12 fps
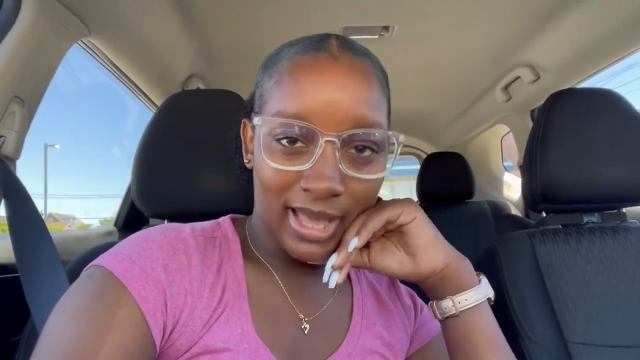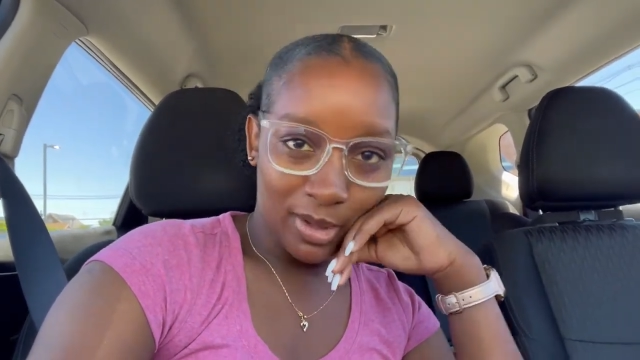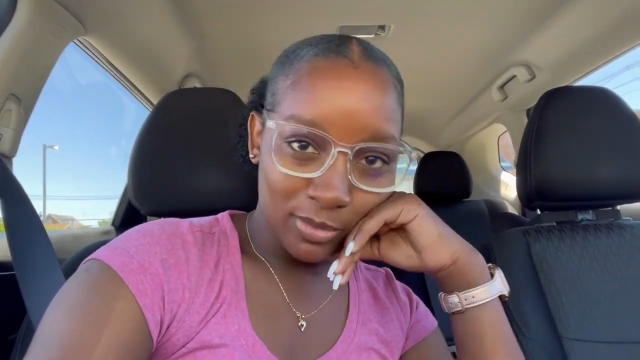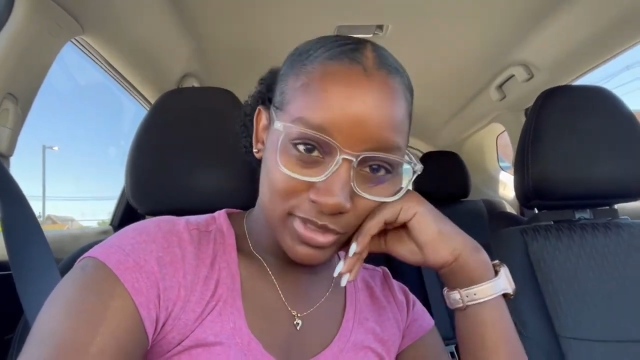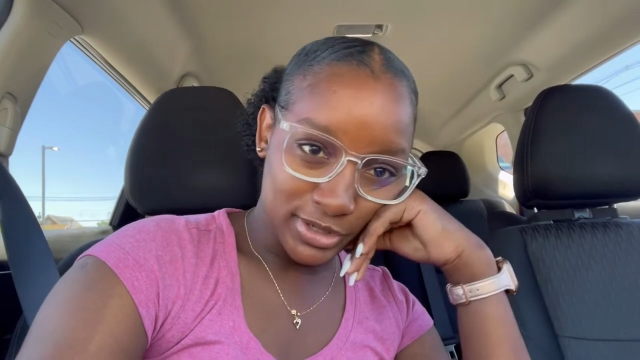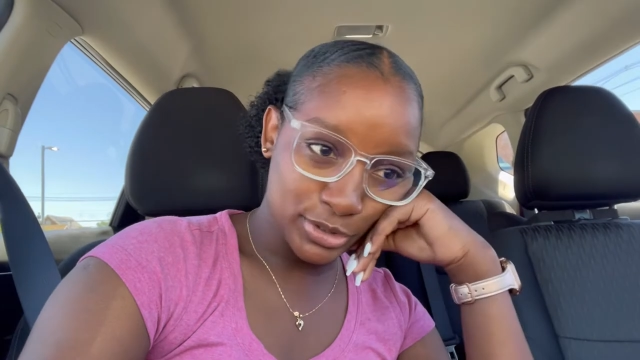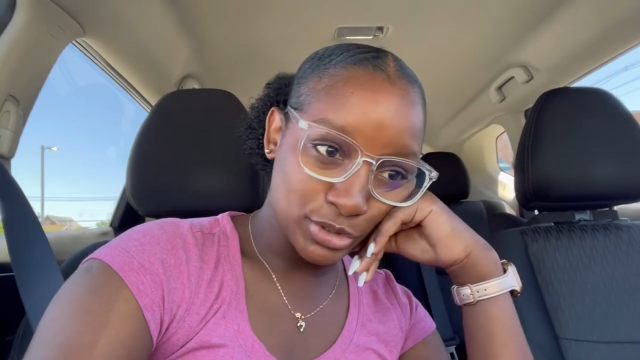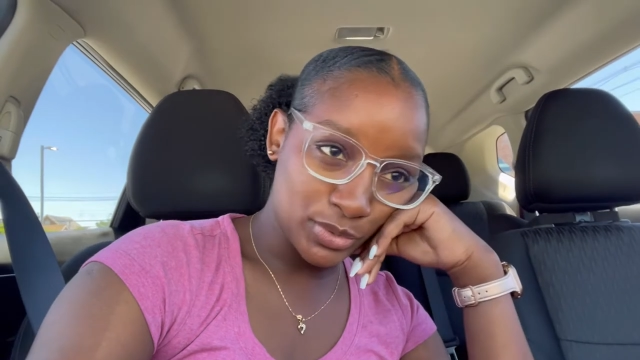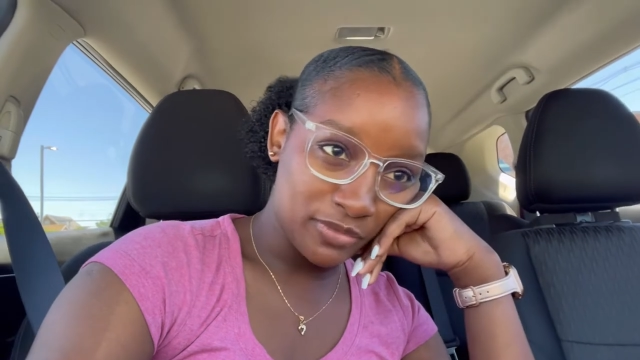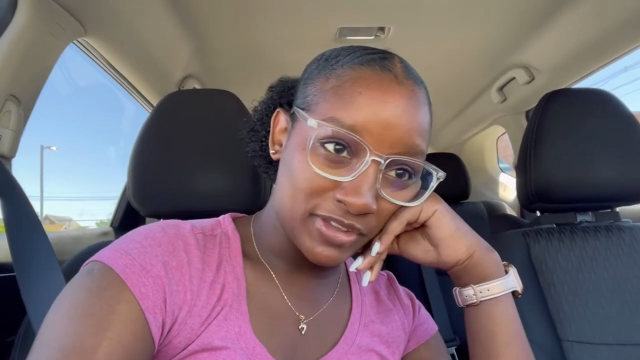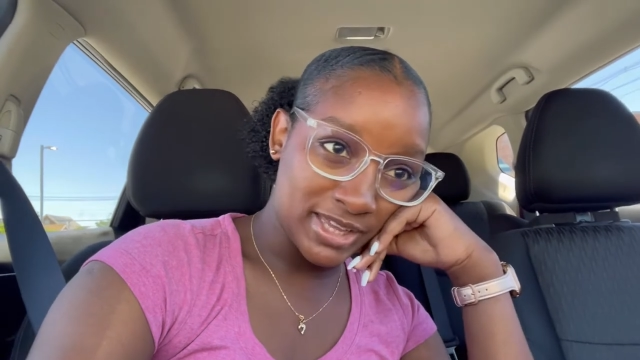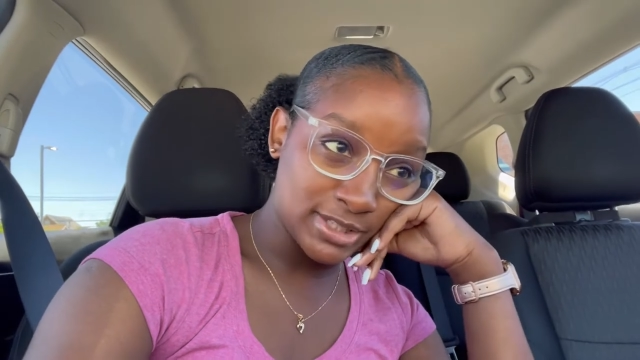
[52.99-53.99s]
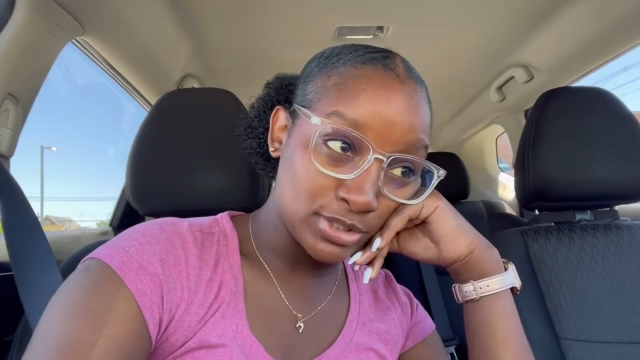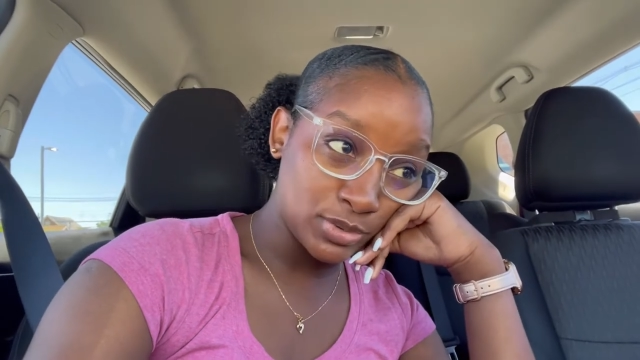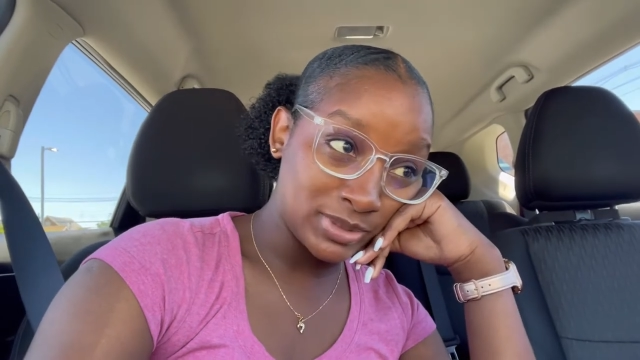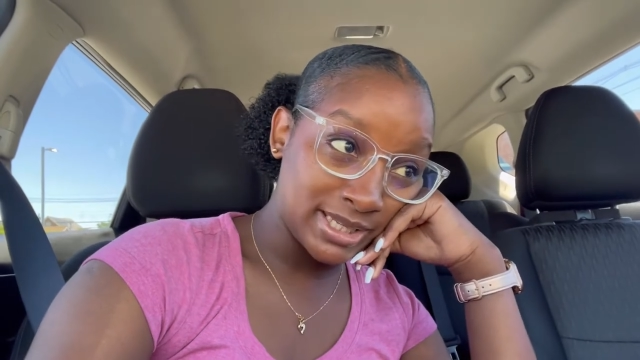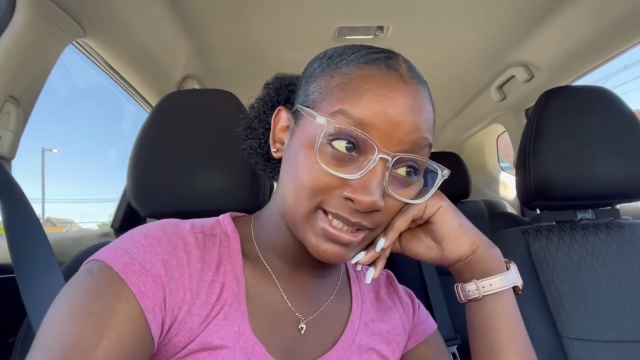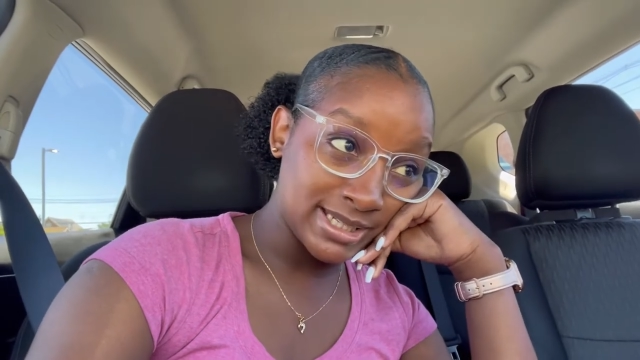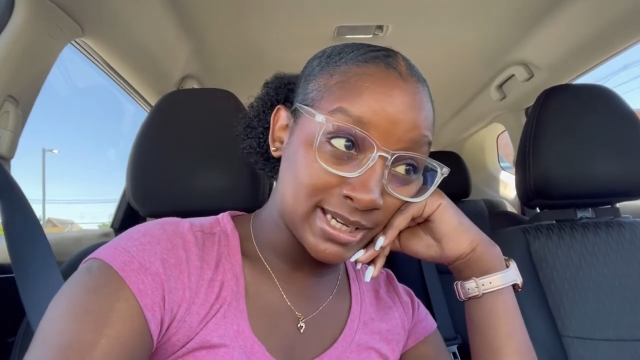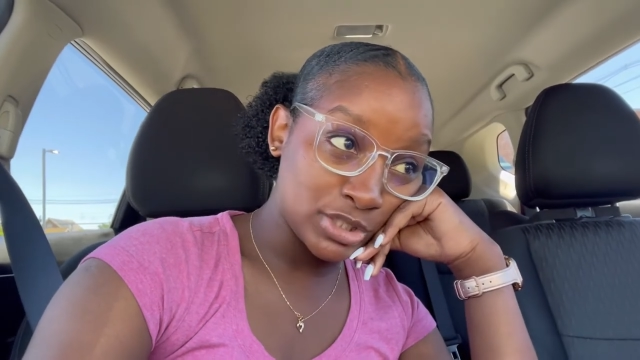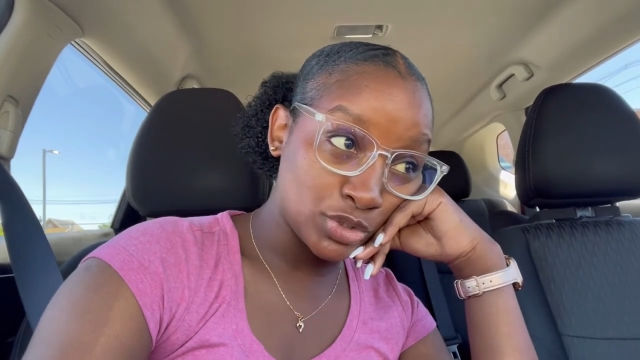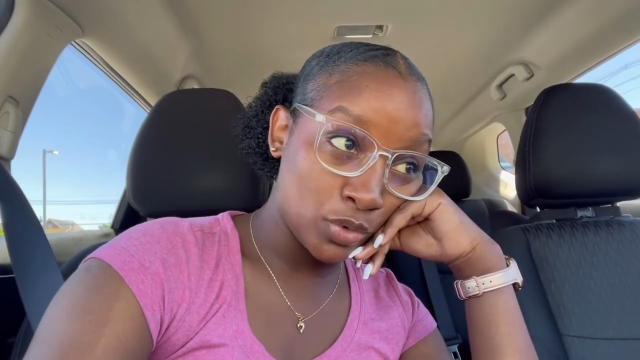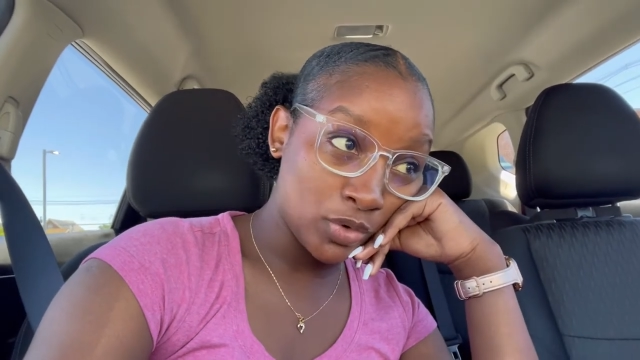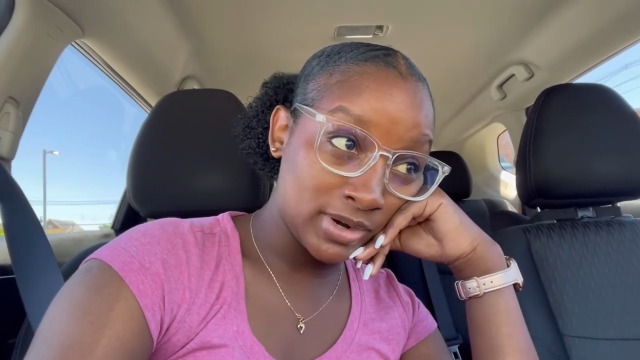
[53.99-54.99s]
out there too if it gets too late, and it's
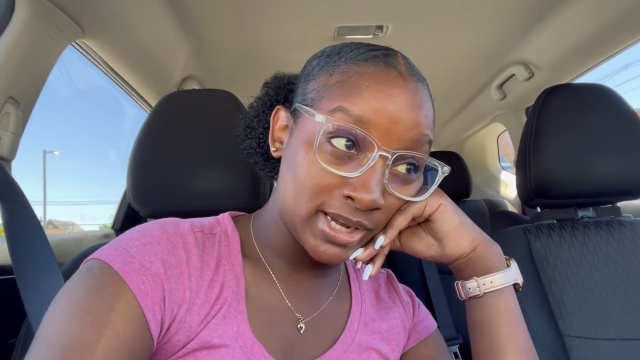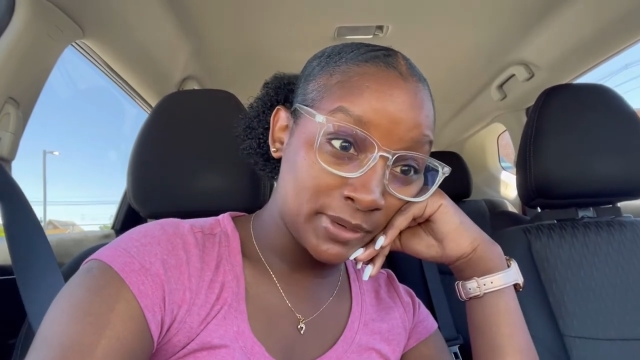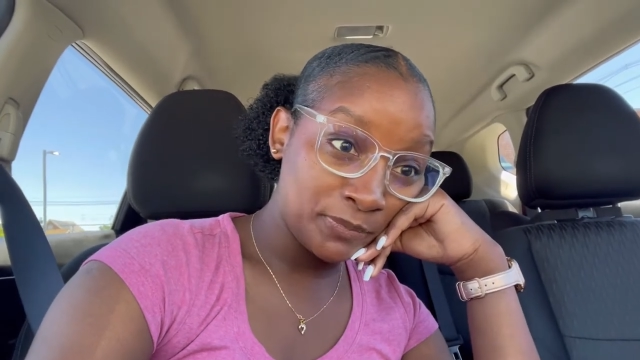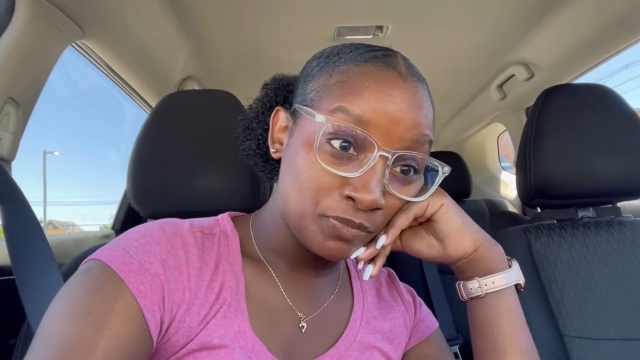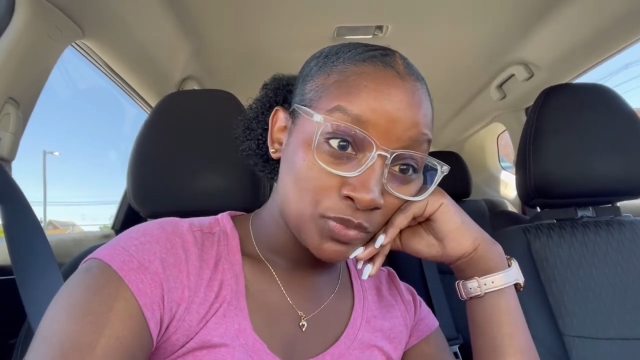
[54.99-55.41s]
already